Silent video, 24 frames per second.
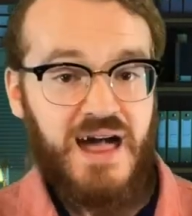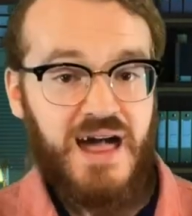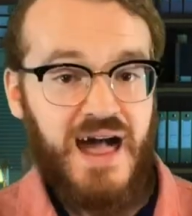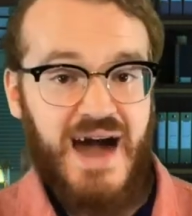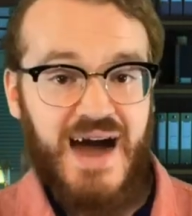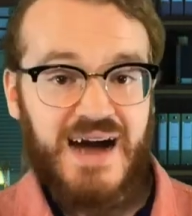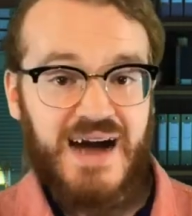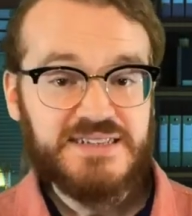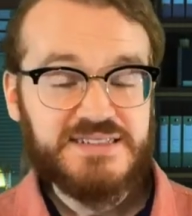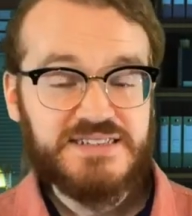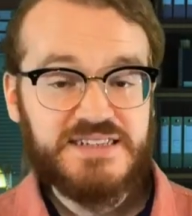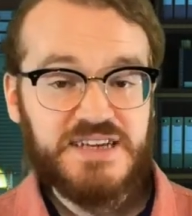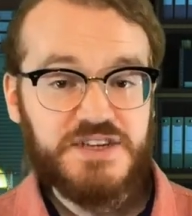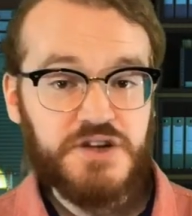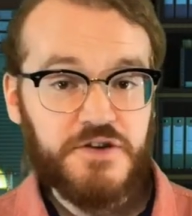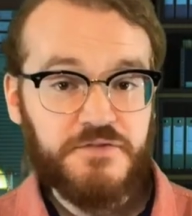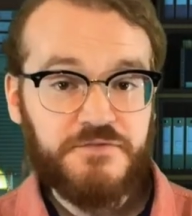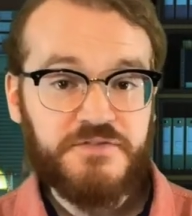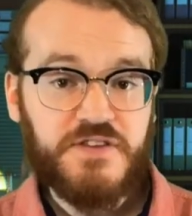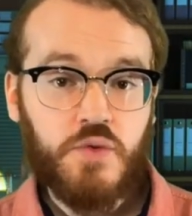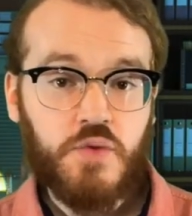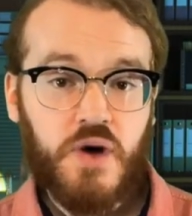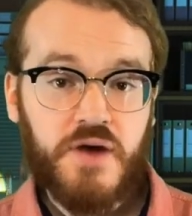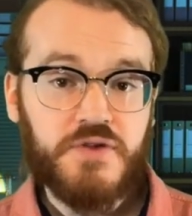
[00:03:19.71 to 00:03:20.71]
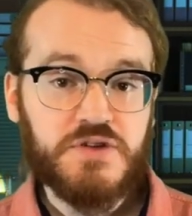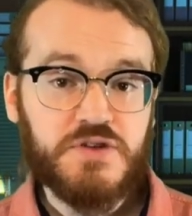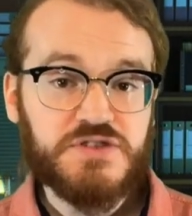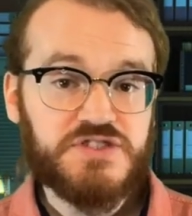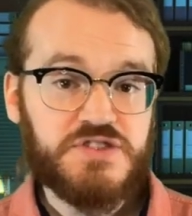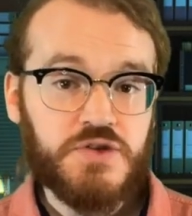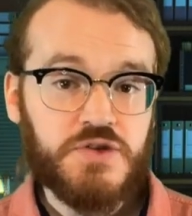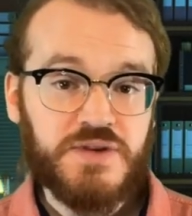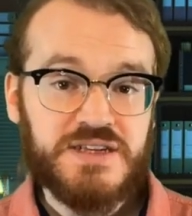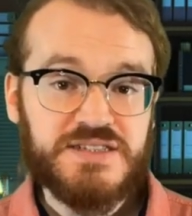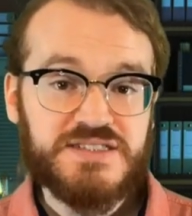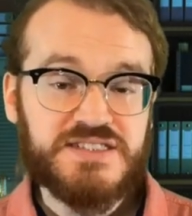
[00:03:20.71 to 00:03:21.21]
as did a few other
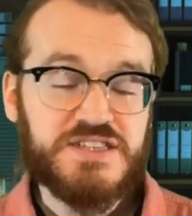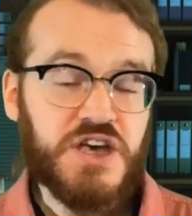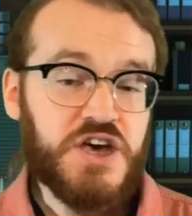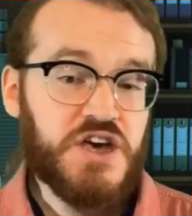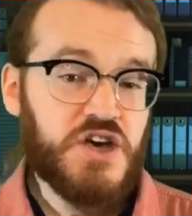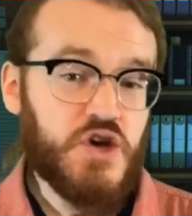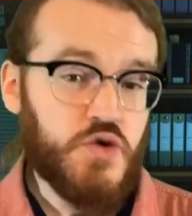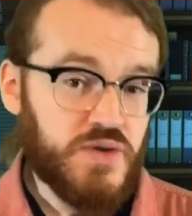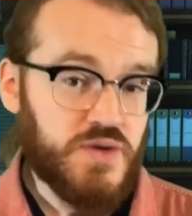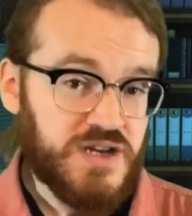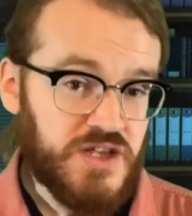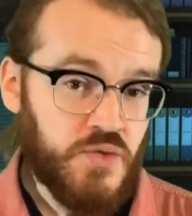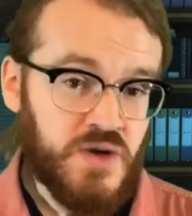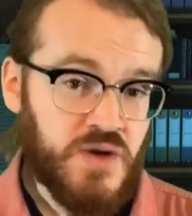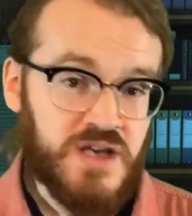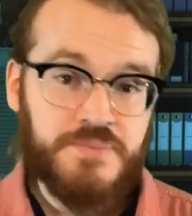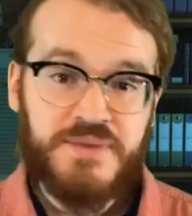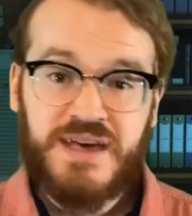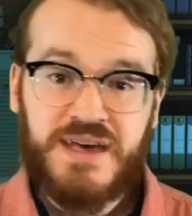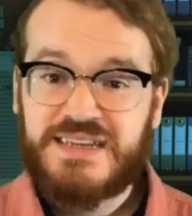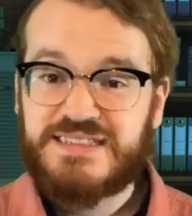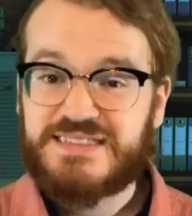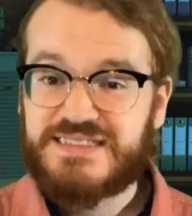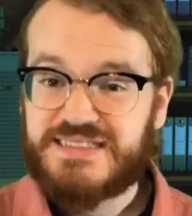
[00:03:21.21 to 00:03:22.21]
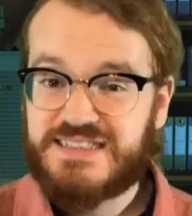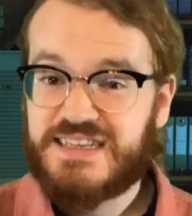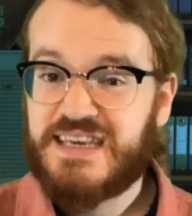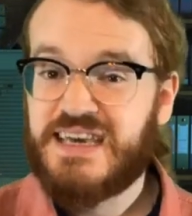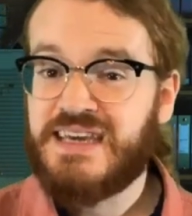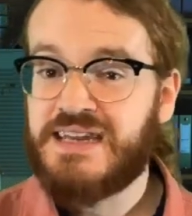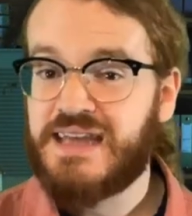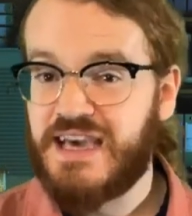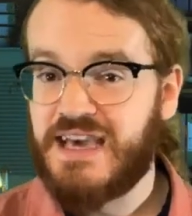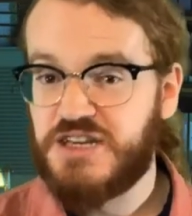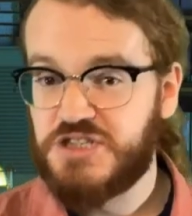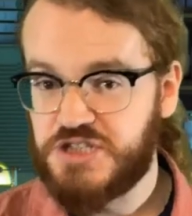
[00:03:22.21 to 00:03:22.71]
students who knew him in his
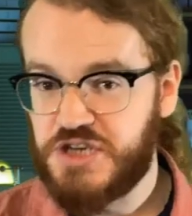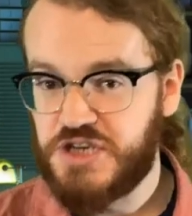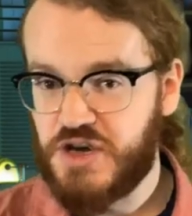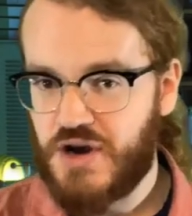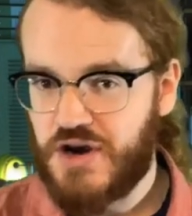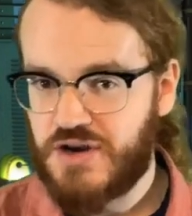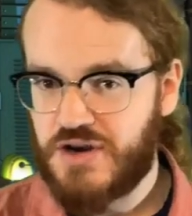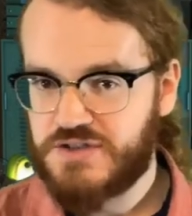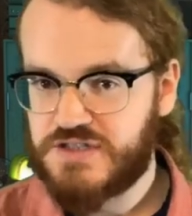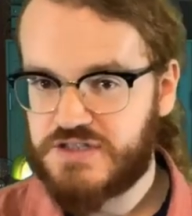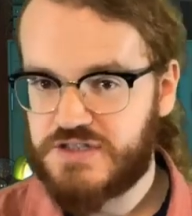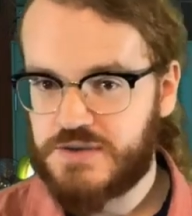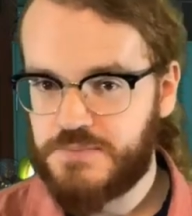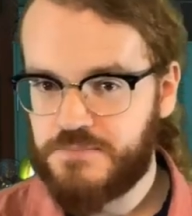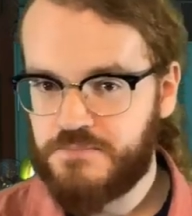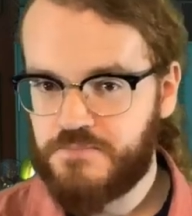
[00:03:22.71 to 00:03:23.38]
teenage years.